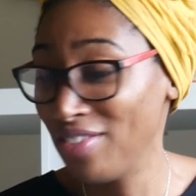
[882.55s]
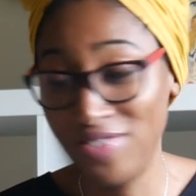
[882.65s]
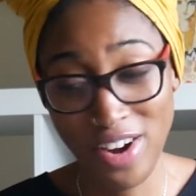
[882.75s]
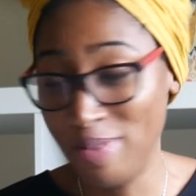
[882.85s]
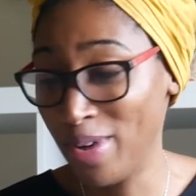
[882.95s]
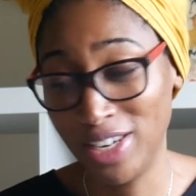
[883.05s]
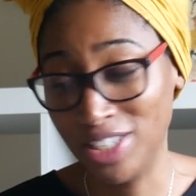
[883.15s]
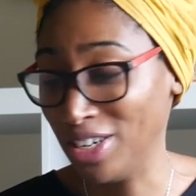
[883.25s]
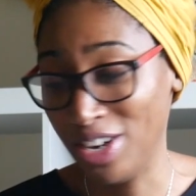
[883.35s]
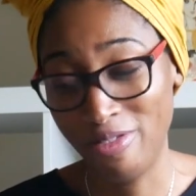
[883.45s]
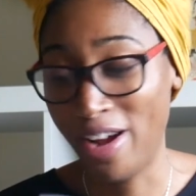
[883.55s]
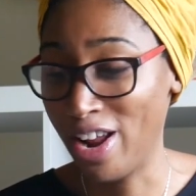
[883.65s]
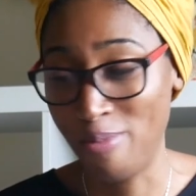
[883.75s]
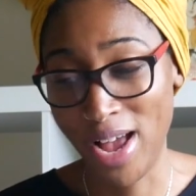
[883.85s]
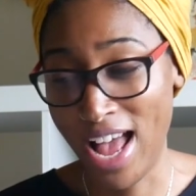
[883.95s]
very much right
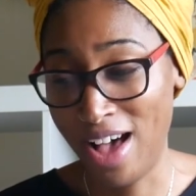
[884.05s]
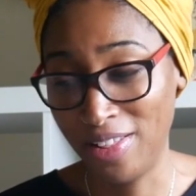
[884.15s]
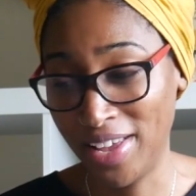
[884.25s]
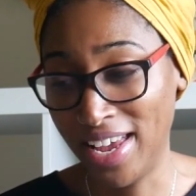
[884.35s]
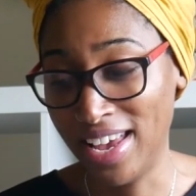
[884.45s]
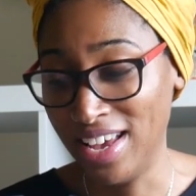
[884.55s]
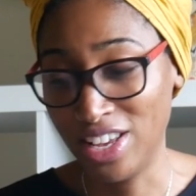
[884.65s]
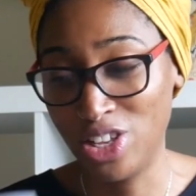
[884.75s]
up my alley.